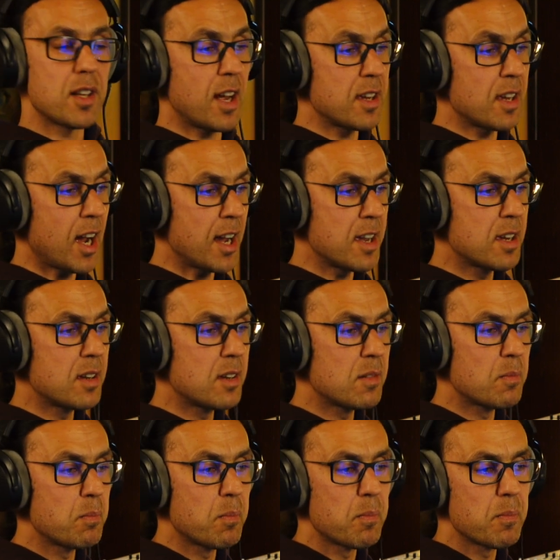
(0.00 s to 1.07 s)
I
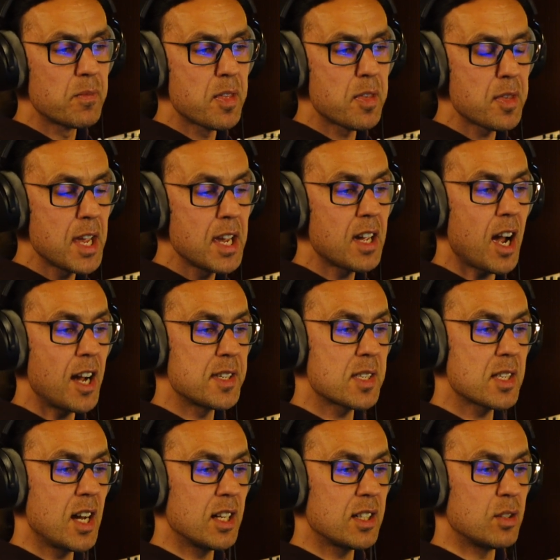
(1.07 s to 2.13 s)
think I
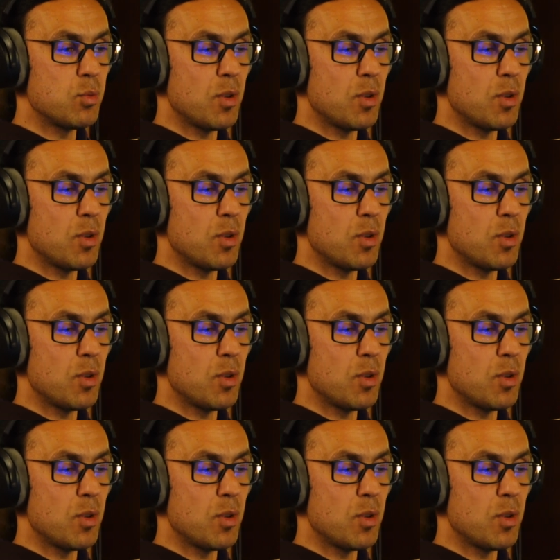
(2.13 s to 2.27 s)
started